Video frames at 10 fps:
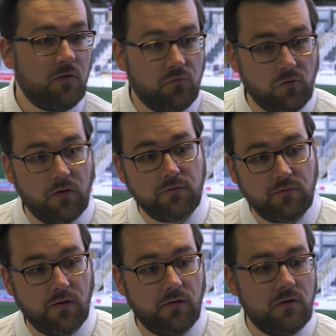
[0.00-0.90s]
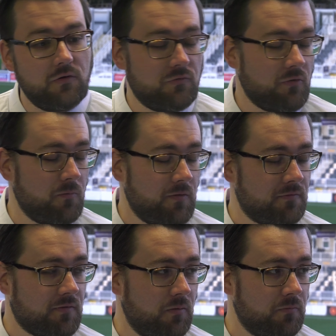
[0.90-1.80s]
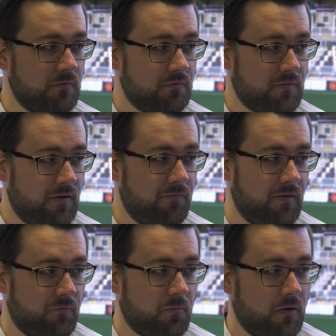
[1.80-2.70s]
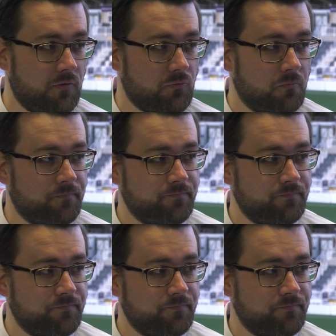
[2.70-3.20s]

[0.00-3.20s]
trying to show their skills at South level, Nigel.